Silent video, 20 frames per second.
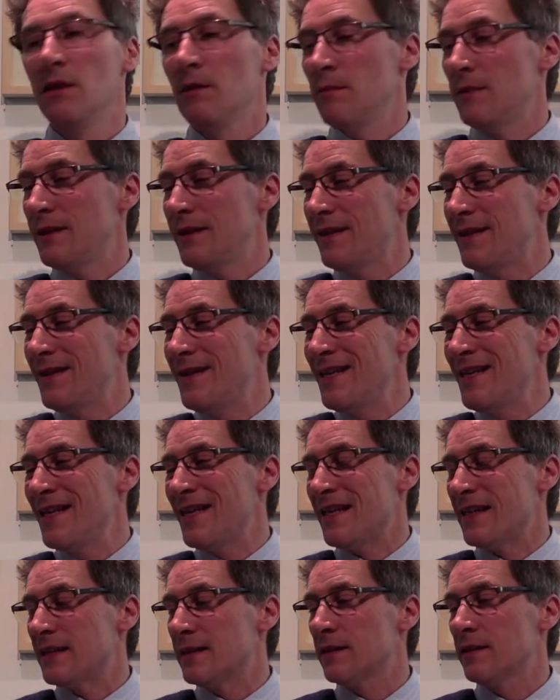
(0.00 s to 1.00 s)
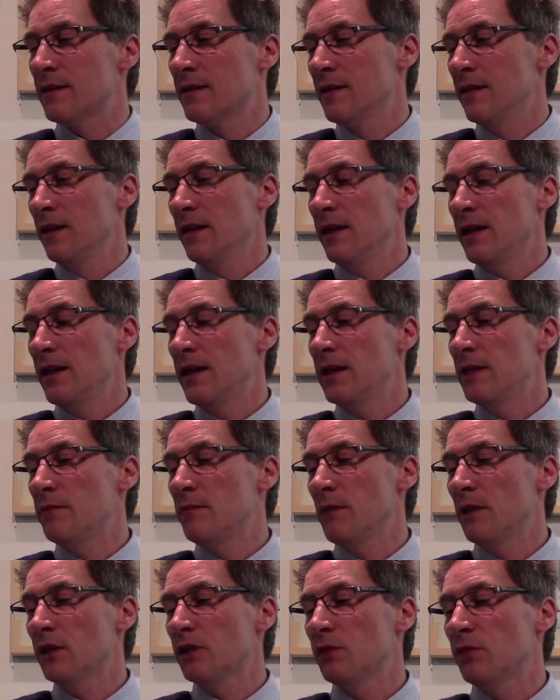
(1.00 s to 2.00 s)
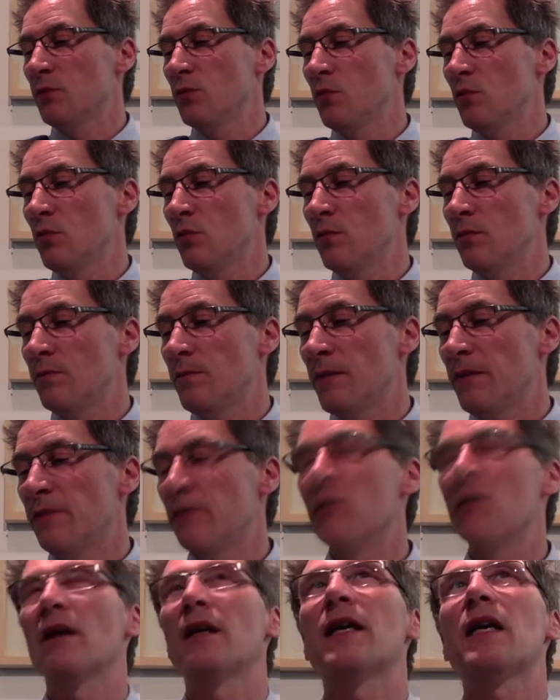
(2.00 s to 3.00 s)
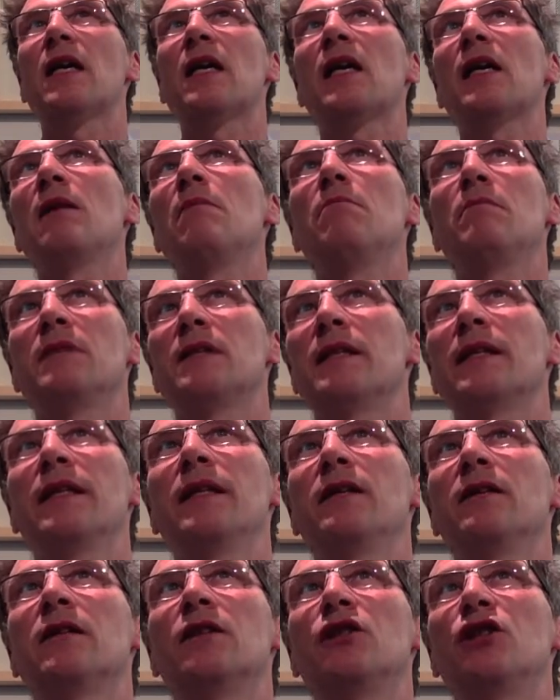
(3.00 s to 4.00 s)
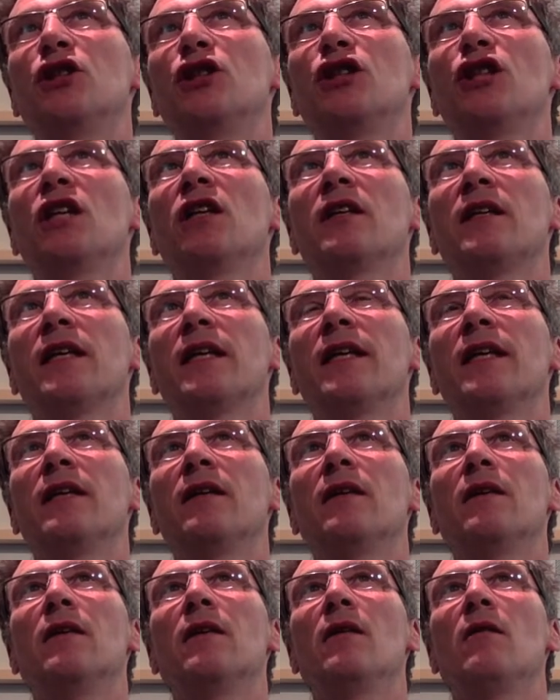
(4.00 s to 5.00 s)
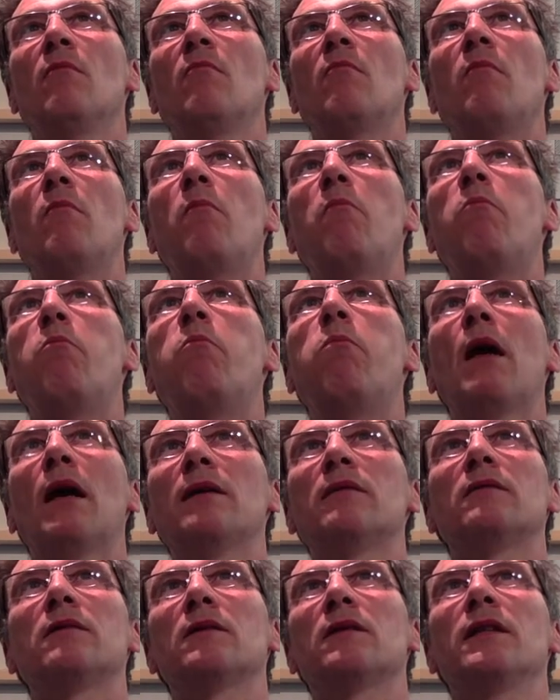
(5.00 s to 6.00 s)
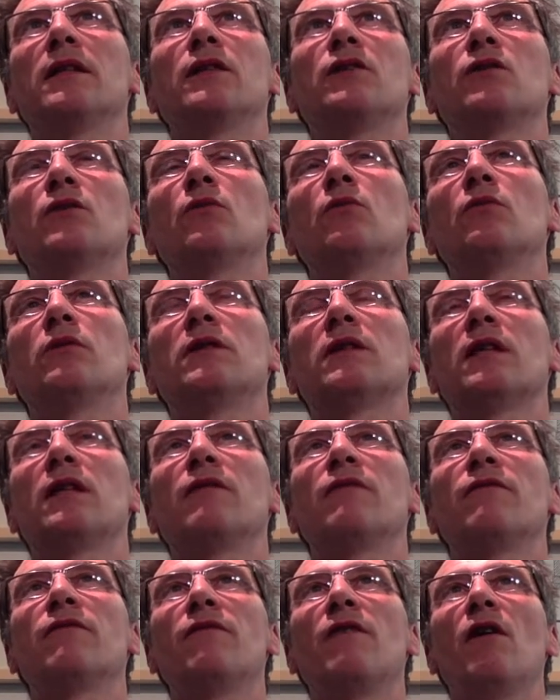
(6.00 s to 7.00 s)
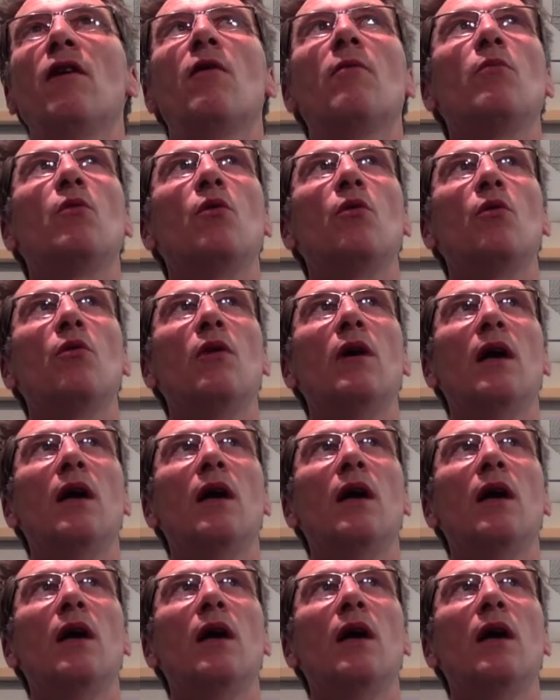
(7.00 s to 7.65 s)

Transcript: But this is much more, if you like, clumsy and chunky, but it's also far more,